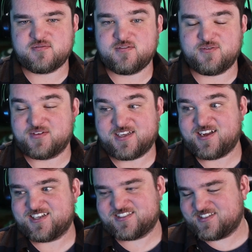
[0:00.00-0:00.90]
Ooh,
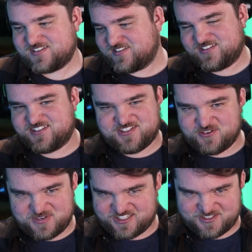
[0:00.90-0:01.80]
gosh.
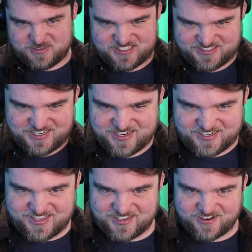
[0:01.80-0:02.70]
Too much is being said,
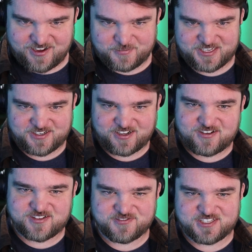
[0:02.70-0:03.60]
I can't comment on
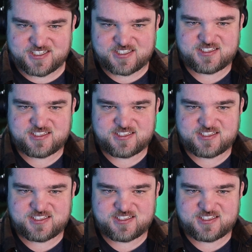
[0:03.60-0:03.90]
all of it.